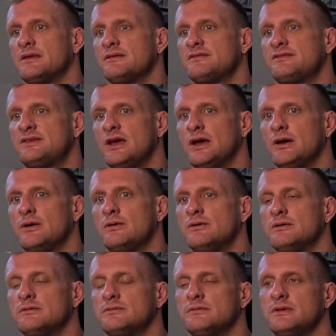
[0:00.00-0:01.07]

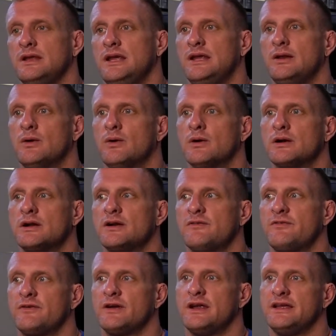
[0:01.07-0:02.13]
So in
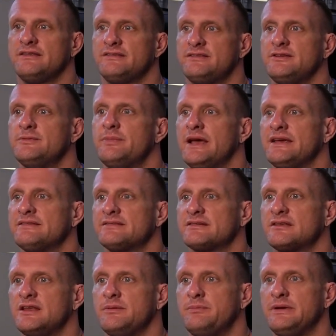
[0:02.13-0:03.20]
order for it to
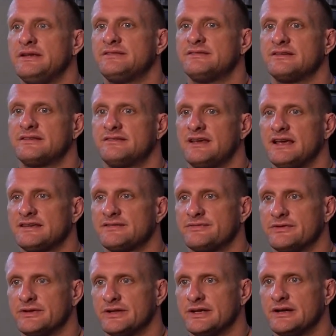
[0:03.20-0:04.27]
basically be
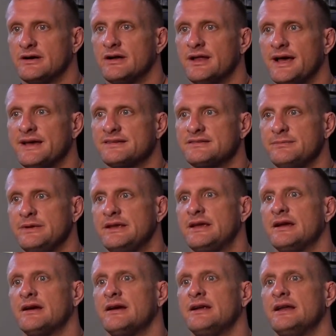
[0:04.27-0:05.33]
successful, it all has to be
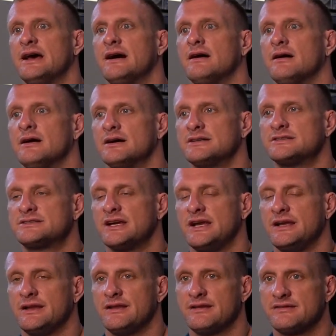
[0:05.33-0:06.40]
carried out
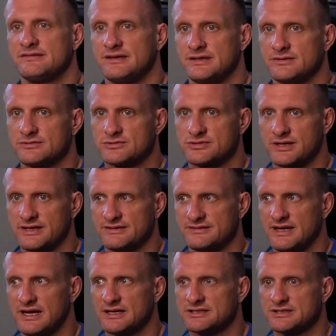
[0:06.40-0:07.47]
on-chain in a single
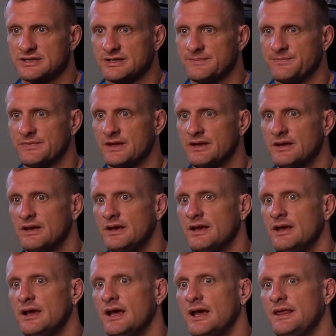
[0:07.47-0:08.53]
transaction.
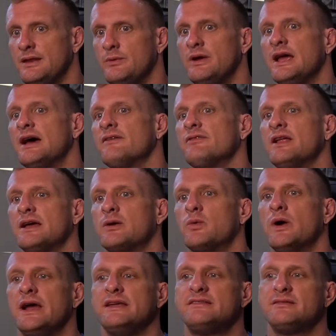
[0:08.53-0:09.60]
And then we have like
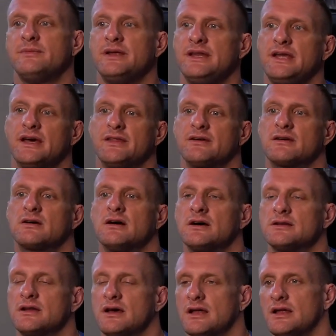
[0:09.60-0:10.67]
way too many other
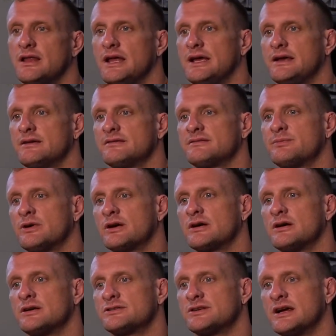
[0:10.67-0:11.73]
like
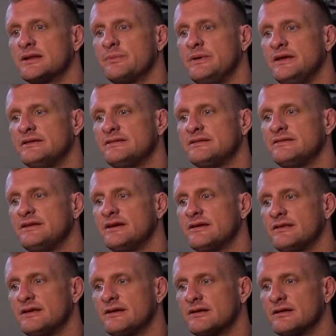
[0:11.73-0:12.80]
smart contract pieces
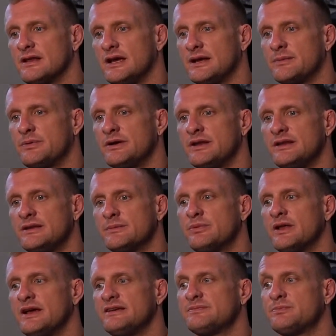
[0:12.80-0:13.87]
here that are like put into
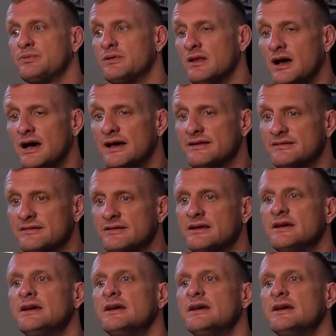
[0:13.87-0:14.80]
place. Plus,